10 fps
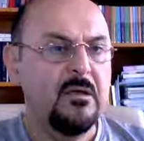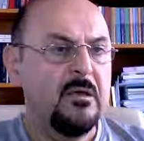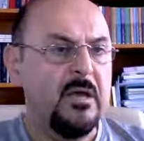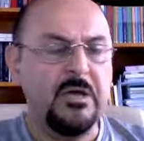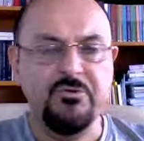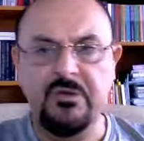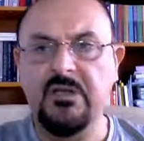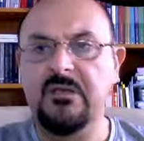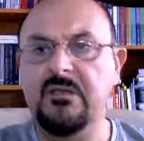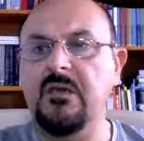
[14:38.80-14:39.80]

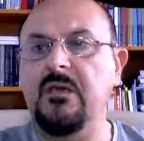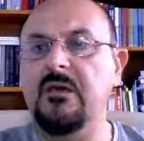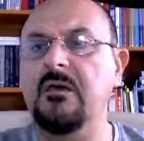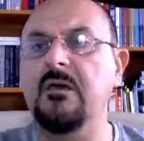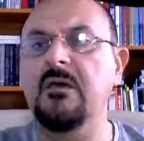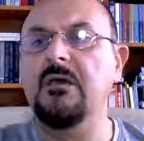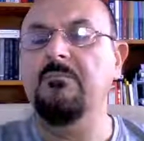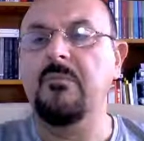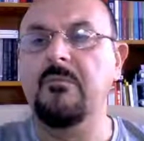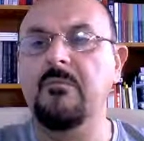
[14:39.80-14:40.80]
Actually, the
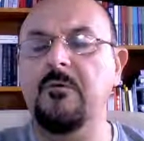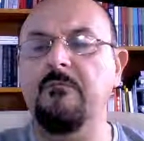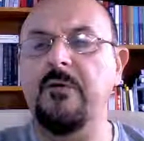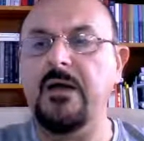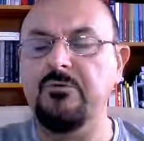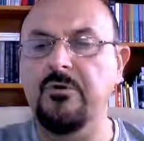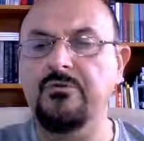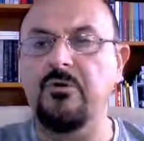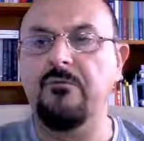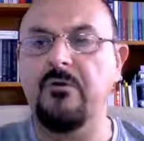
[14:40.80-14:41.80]
values
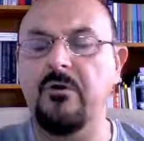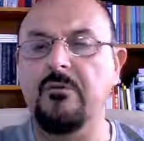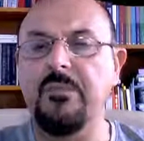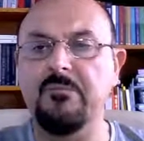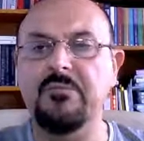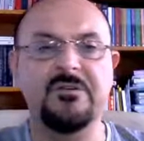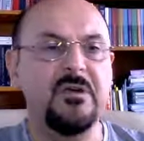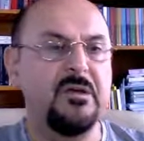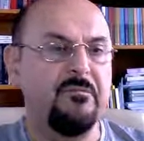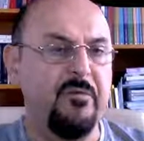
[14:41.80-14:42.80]
of members,
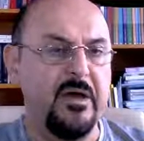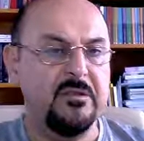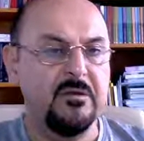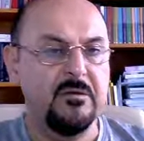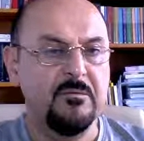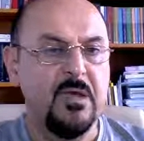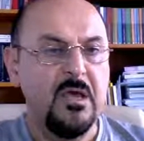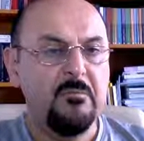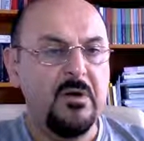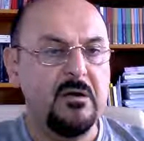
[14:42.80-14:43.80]
in fact.
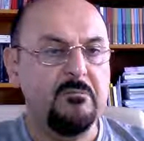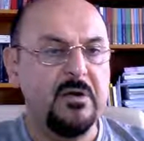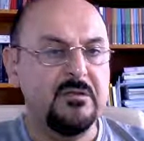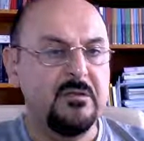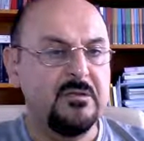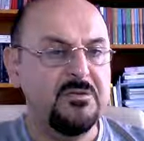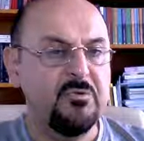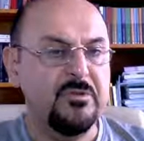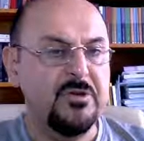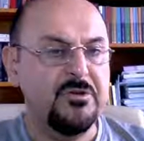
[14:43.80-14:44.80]
But this
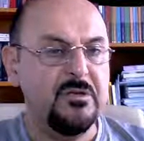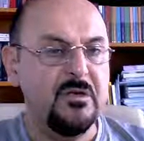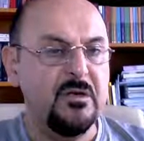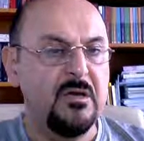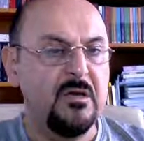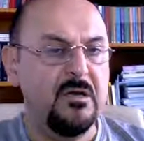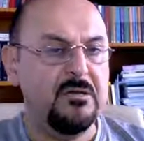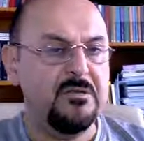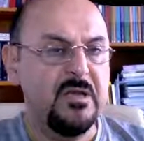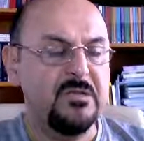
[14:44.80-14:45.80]
notation
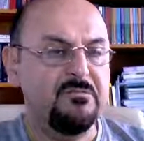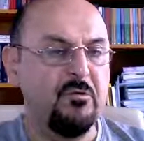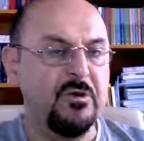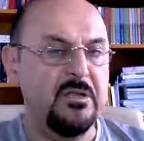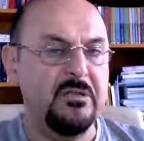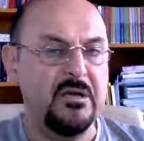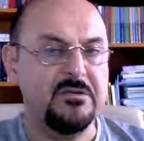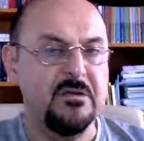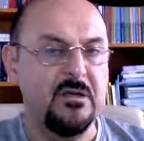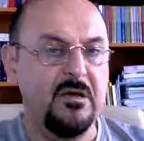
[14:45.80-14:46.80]
stands for
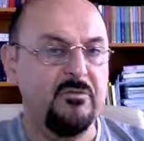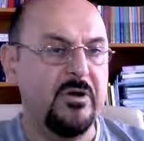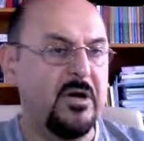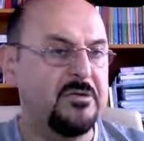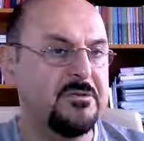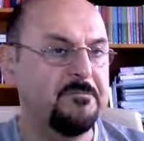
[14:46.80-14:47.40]
index, you guys.